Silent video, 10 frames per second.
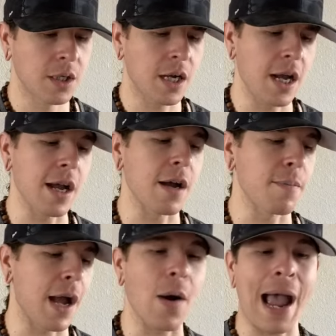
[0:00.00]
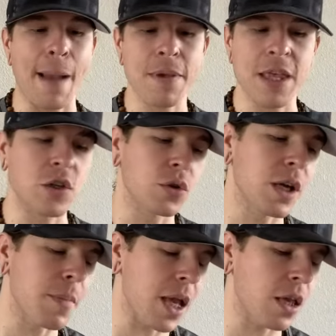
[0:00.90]
how happy they
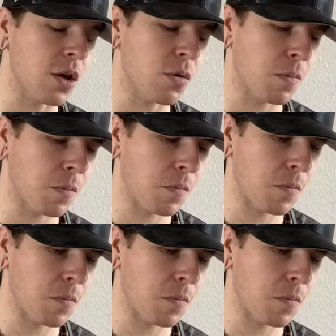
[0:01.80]
truly make you.